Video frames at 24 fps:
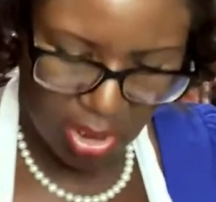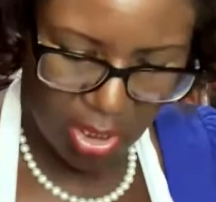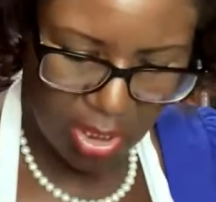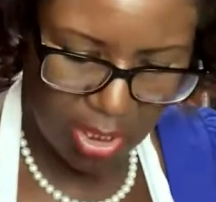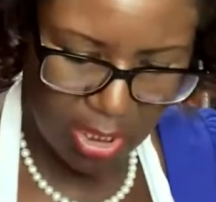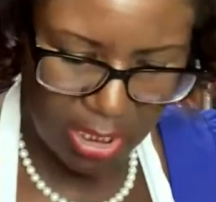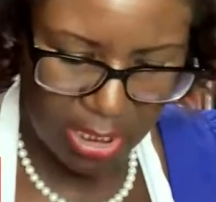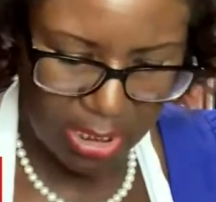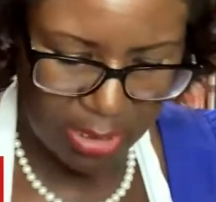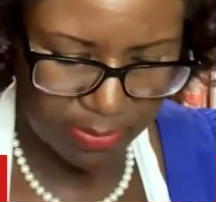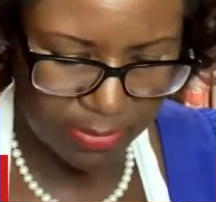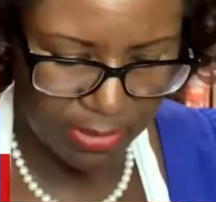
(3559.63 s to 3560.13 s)
or
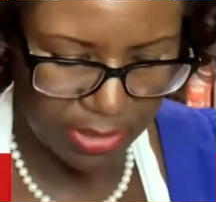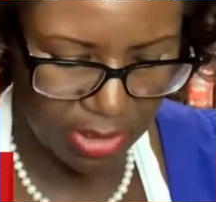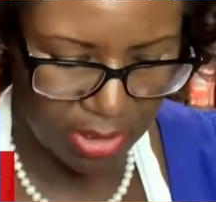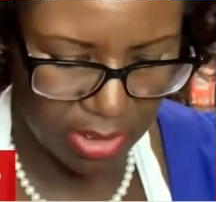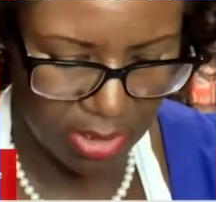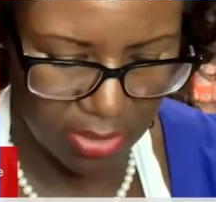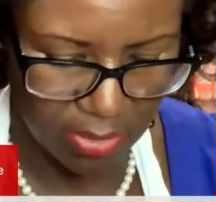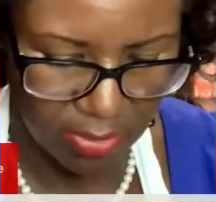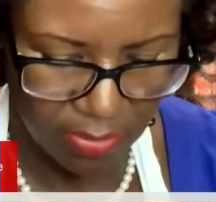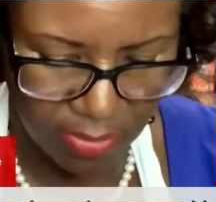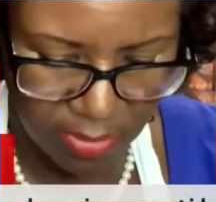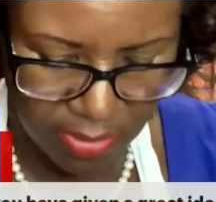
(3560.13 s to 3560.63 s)
carbs, you
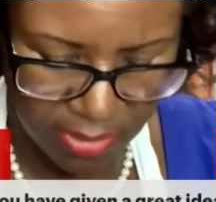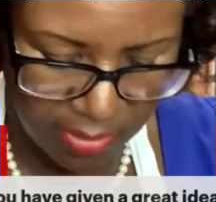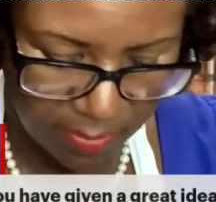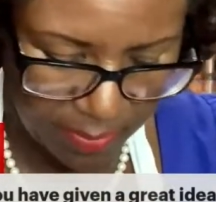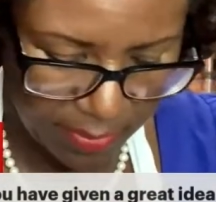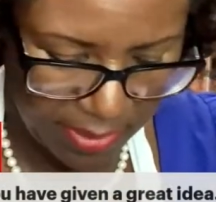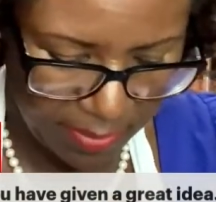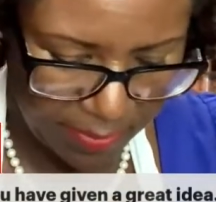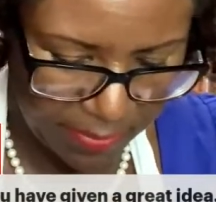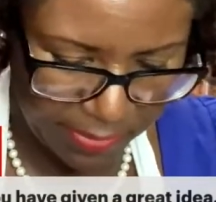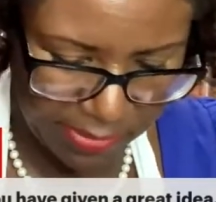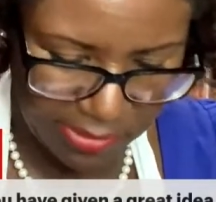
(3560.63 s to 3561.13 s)
know, the
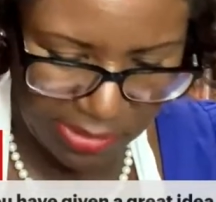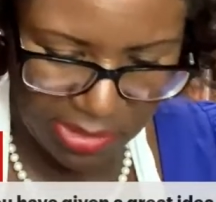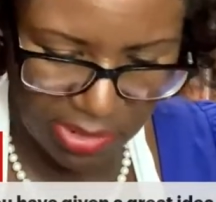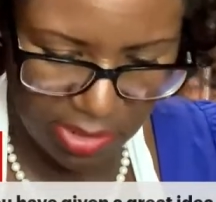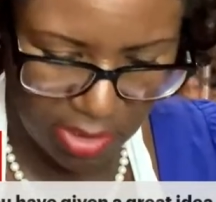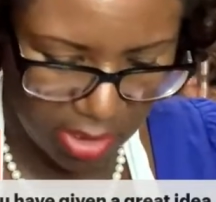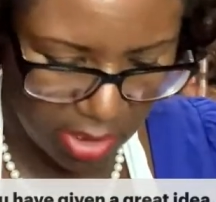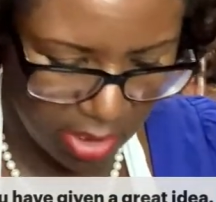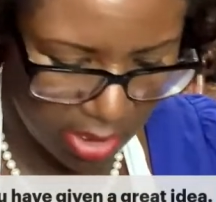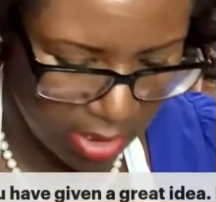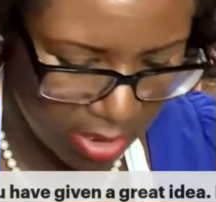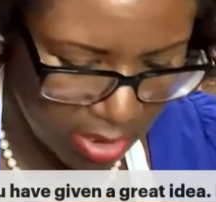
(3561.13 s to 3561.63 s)
peppers
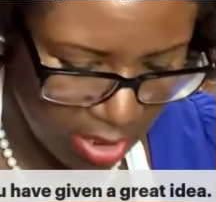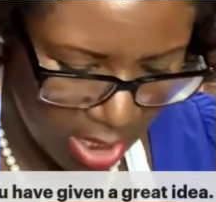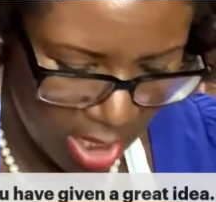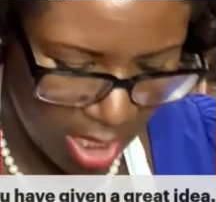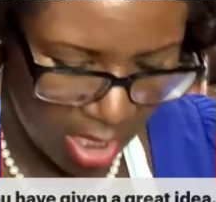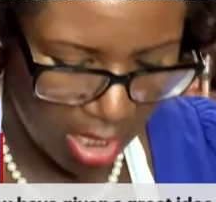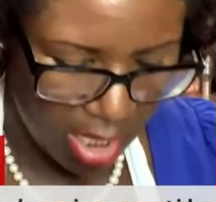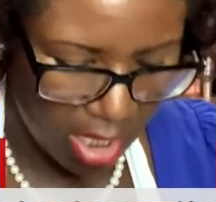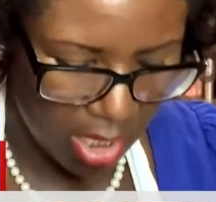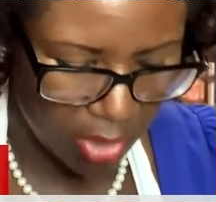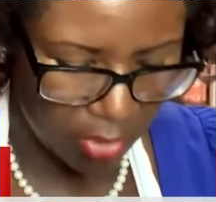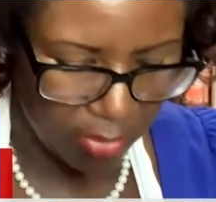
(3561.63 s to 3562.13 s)
are,
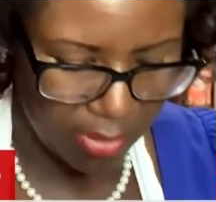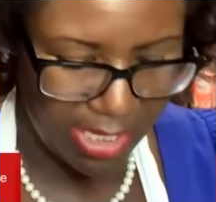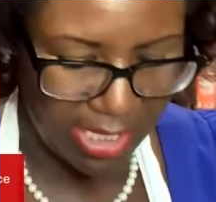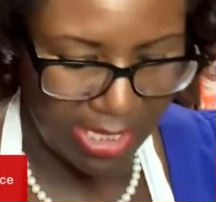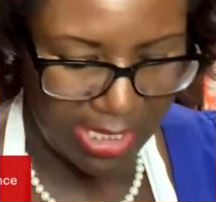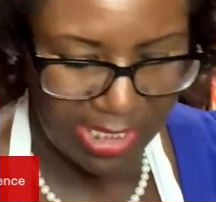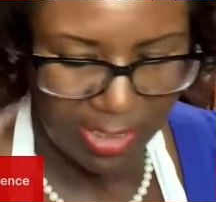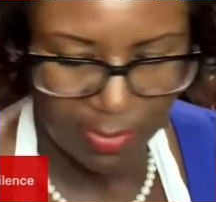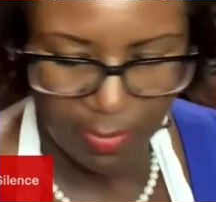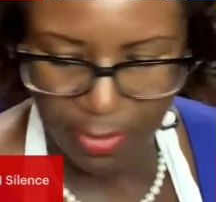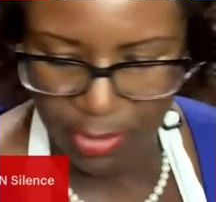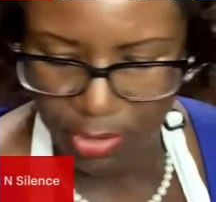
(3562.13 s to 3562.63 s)
are
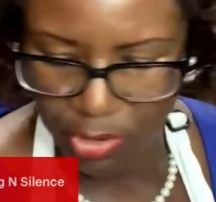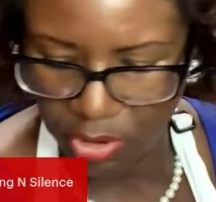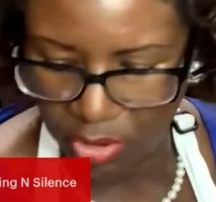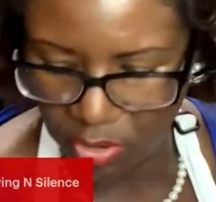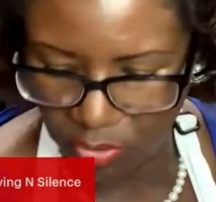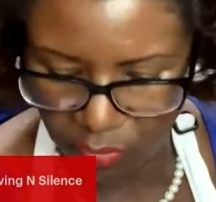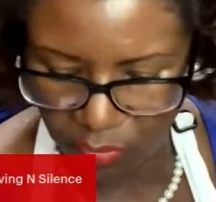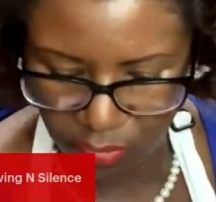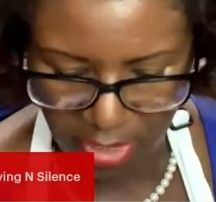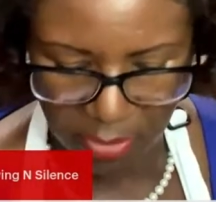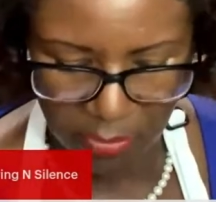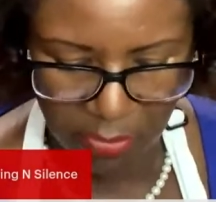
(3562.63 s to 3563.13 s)
great, especially
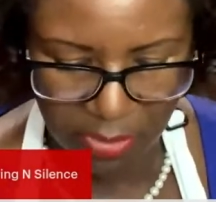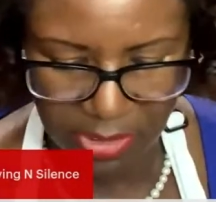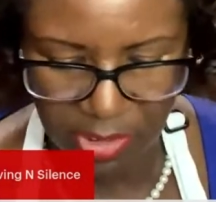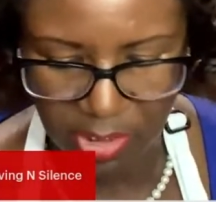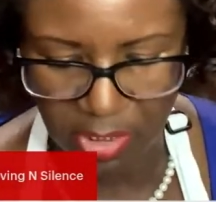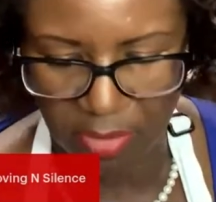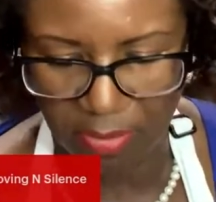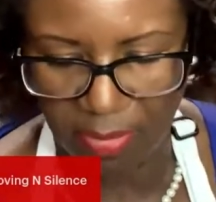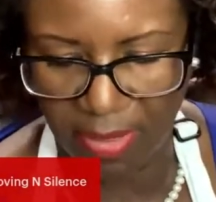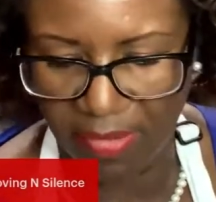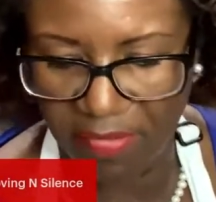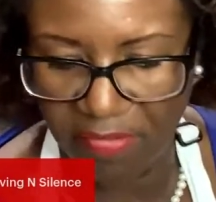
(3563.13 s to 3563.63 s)
the red
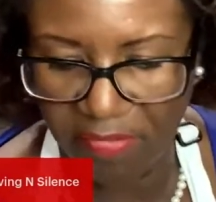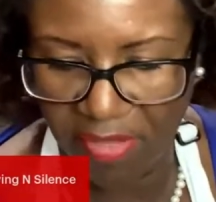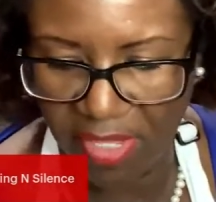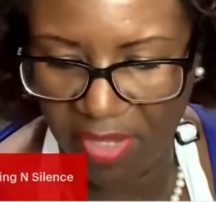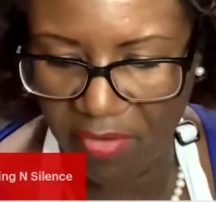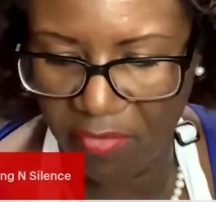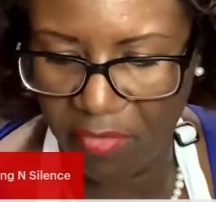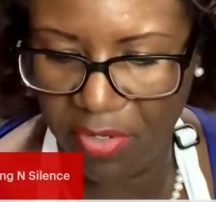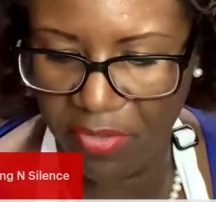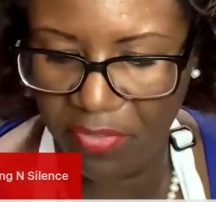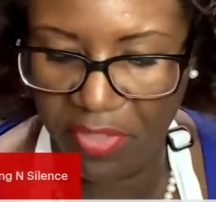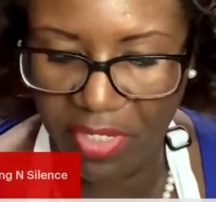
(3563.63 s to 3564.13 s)
ones are my
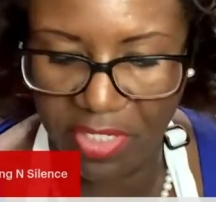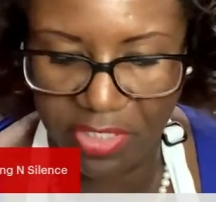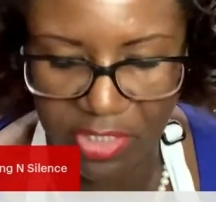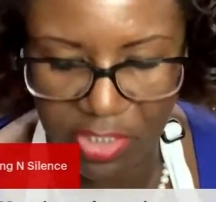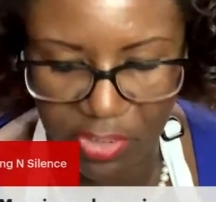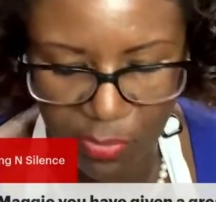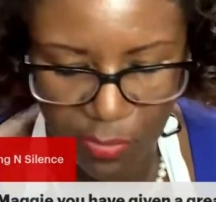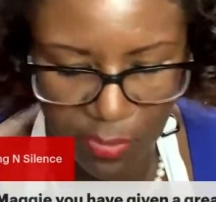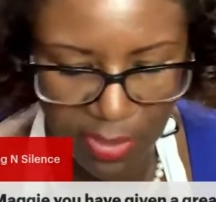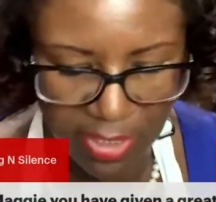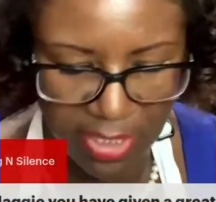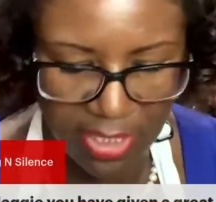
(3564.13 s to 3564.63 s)
favorite. They're
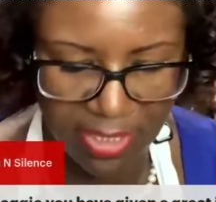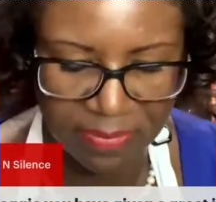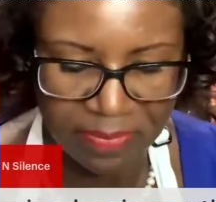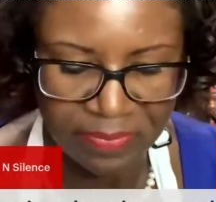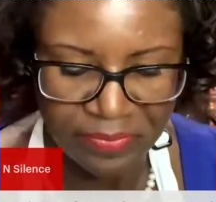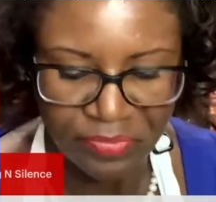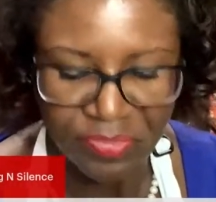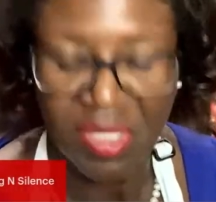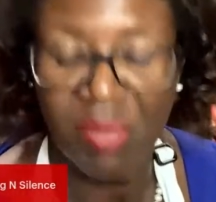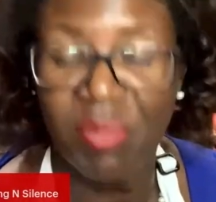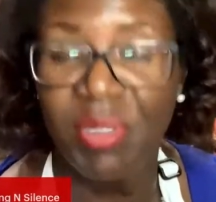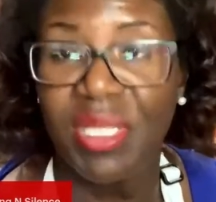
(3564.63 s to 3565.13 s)
sweet,
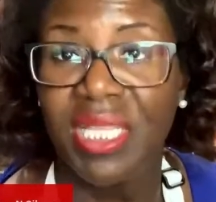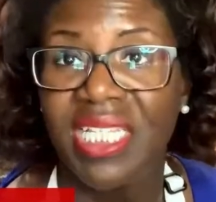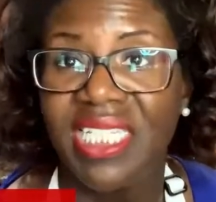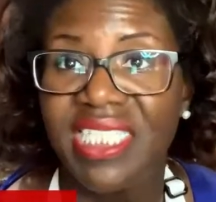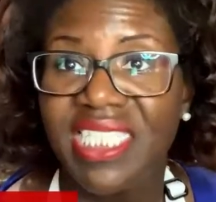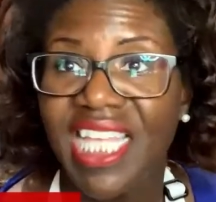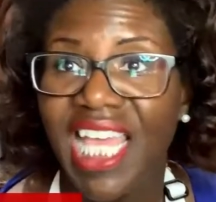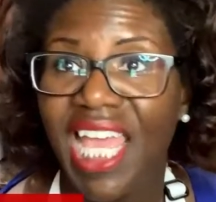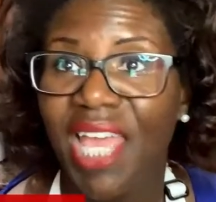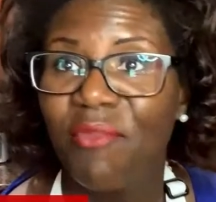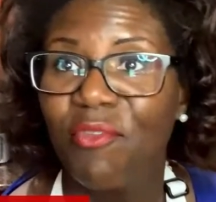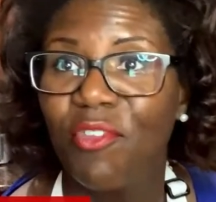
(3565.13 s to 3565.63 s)
but
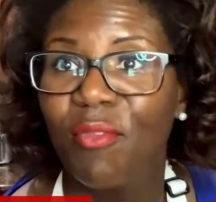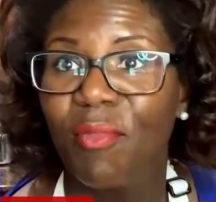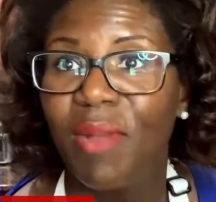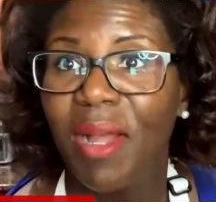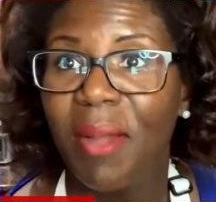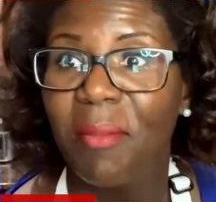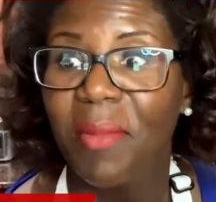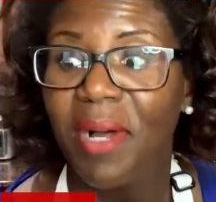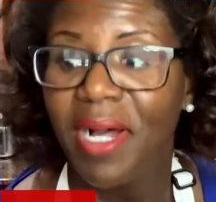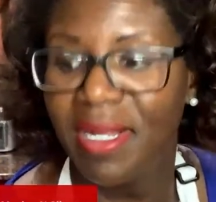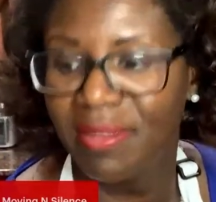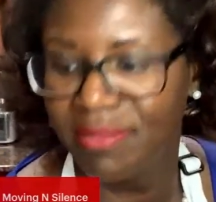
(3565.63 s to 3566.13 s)
these came from
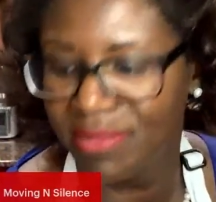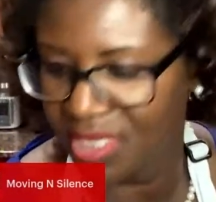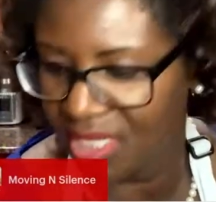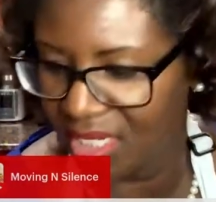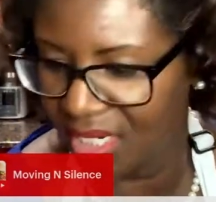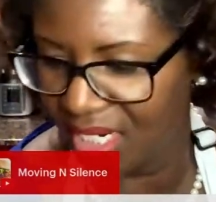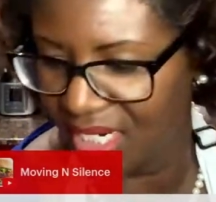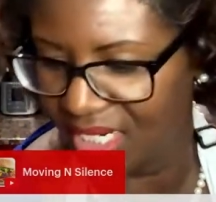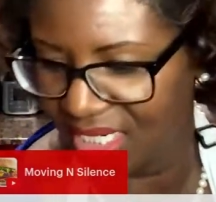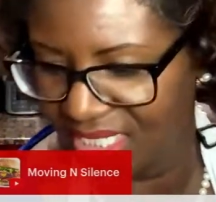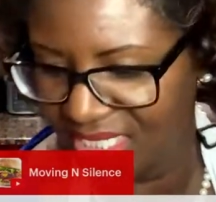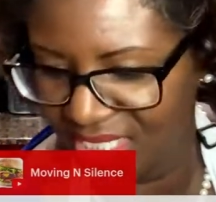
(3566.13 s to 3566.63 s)
my mom's
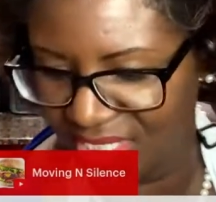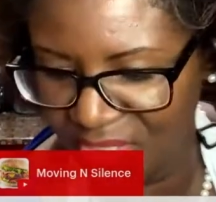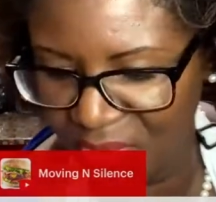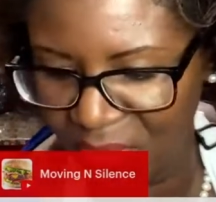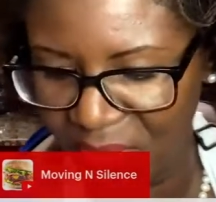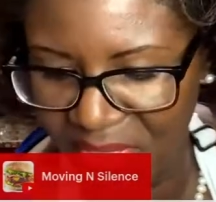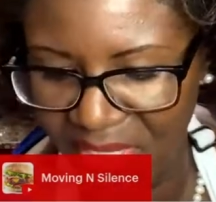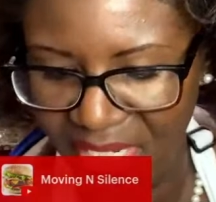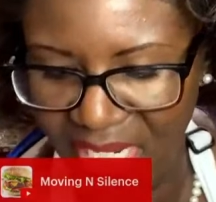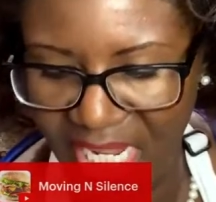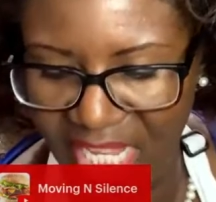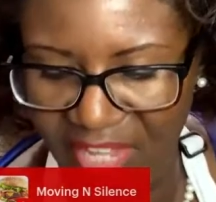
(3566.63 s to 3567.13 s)
garden, so
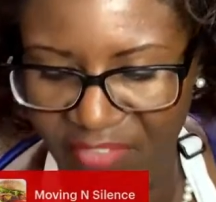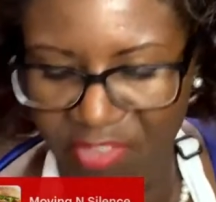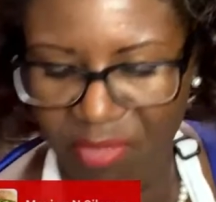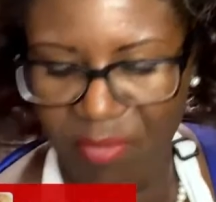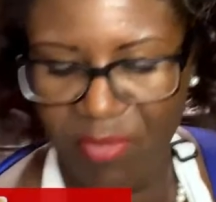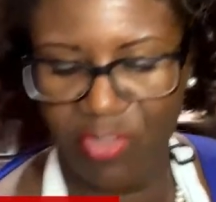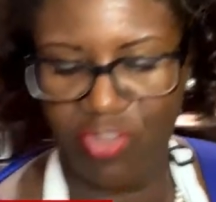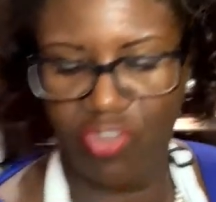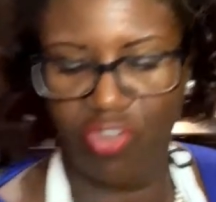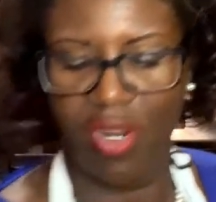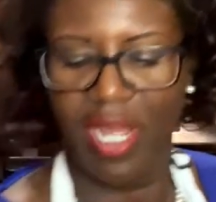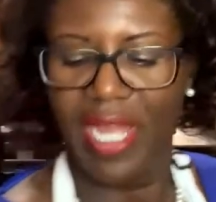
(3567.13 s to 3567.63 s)
we're going to give
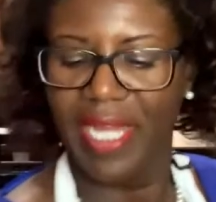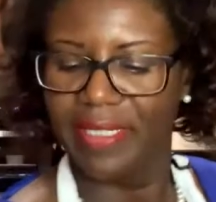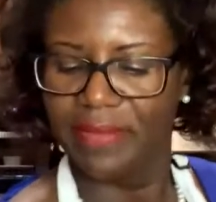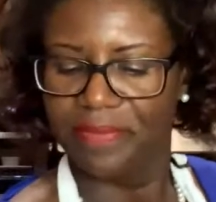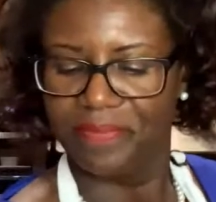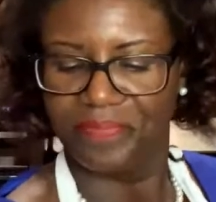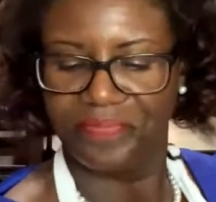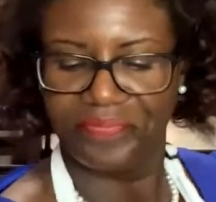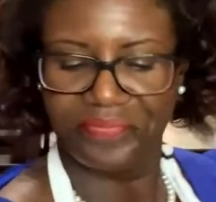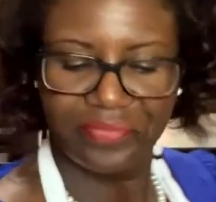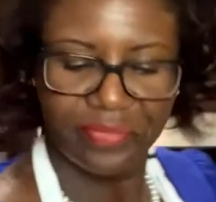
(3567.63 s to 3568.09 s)
them a try.